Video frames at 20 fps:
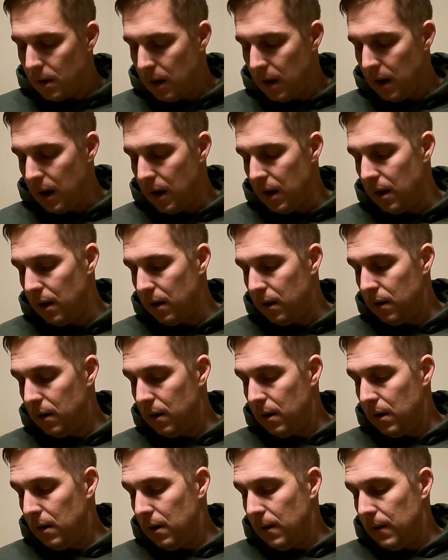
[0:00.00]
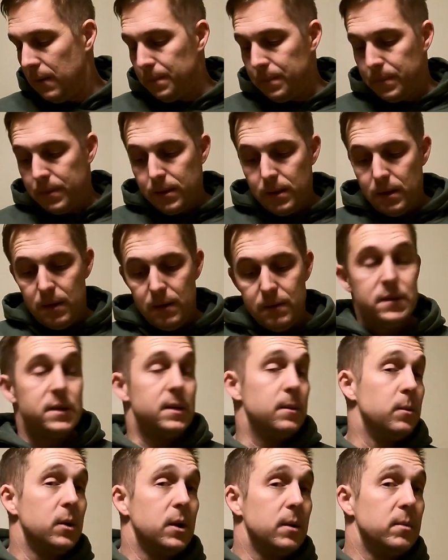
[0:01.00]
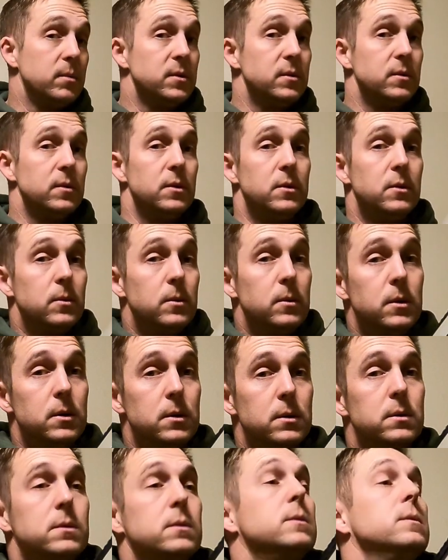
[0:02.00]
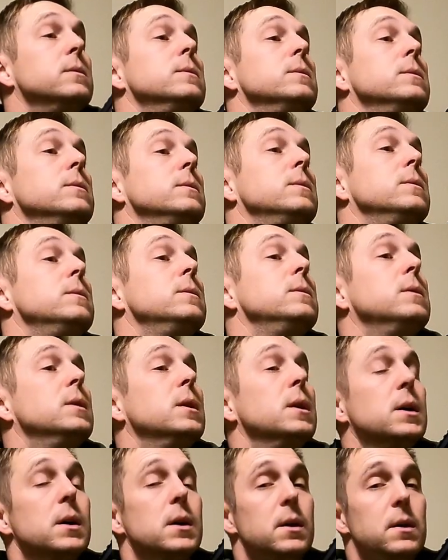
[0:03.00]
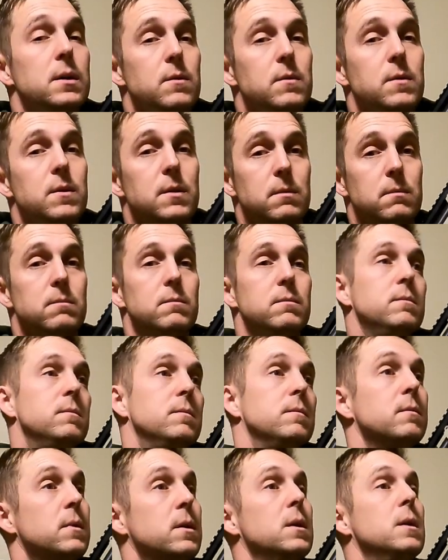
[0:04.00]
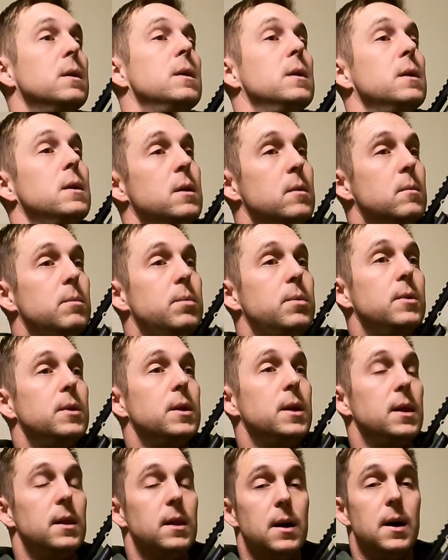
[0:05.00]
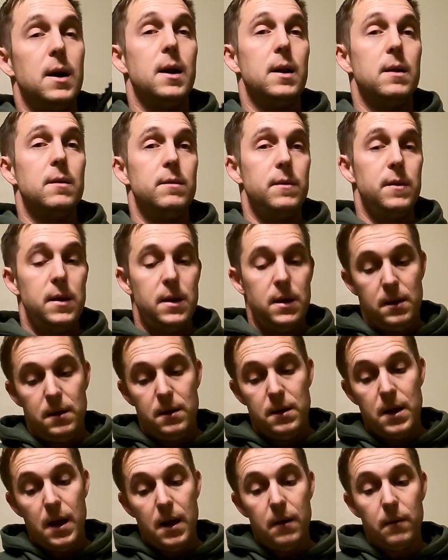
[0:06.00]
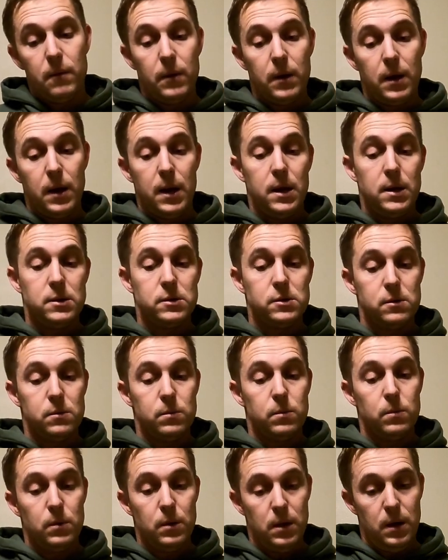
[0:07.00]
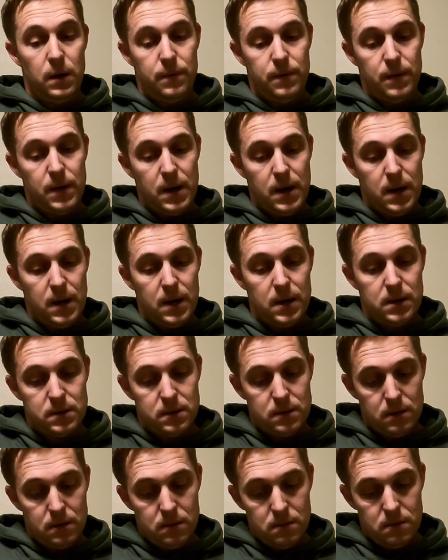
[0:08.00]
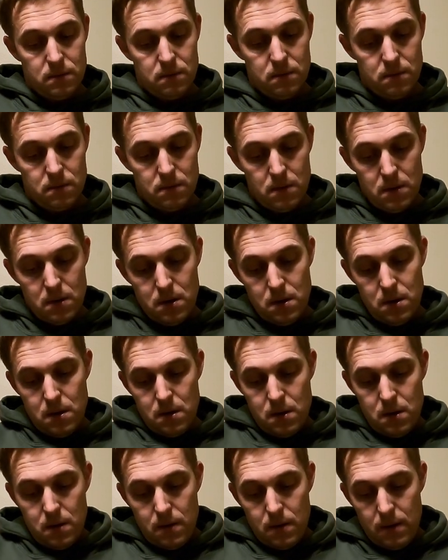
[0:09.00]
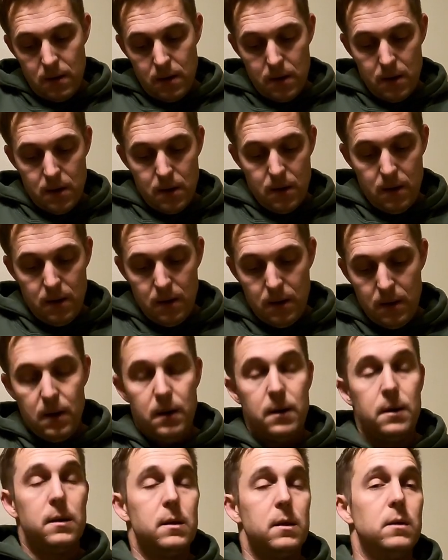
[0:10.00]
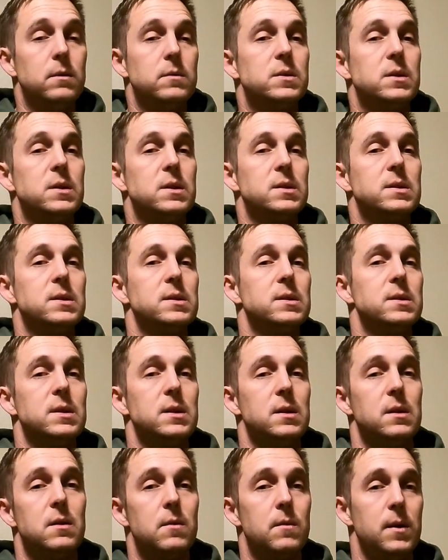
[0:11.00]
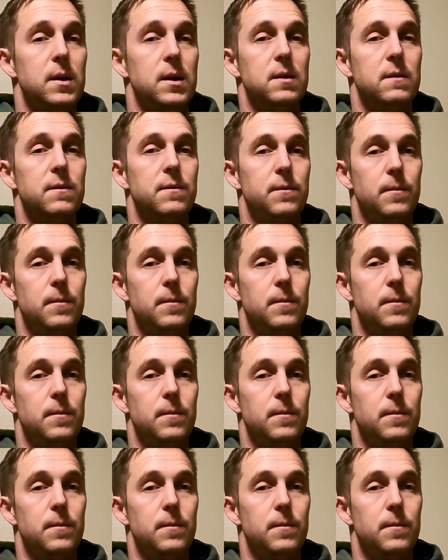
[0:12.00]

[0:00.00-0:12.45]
and if someone comes through the door, you can put a lot of heat downrange really fast in a close distance that you don't need to